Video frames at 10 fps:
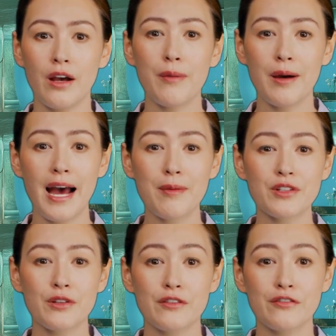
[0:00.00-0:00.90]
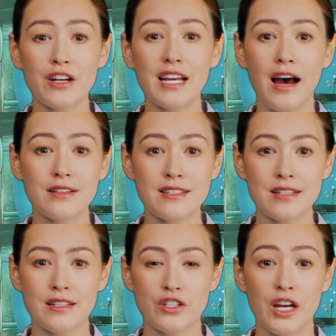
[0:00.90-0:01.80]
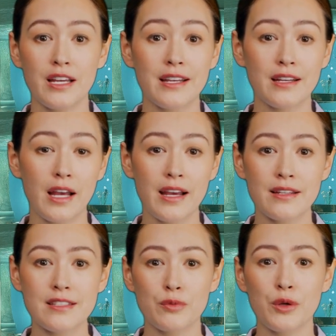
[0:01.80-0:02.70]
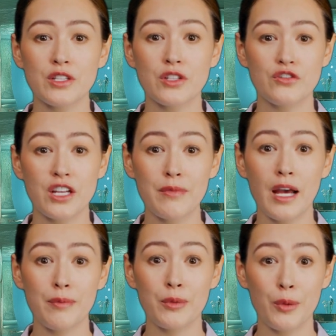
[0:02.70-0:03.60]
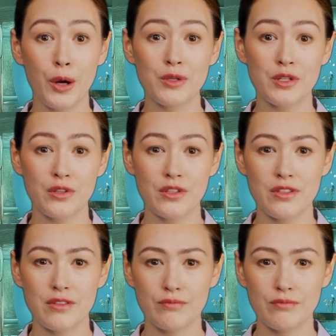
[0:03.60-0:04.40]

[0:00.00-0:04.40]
Perhaps you're a freelancer juggling clients and want to streamline proposals.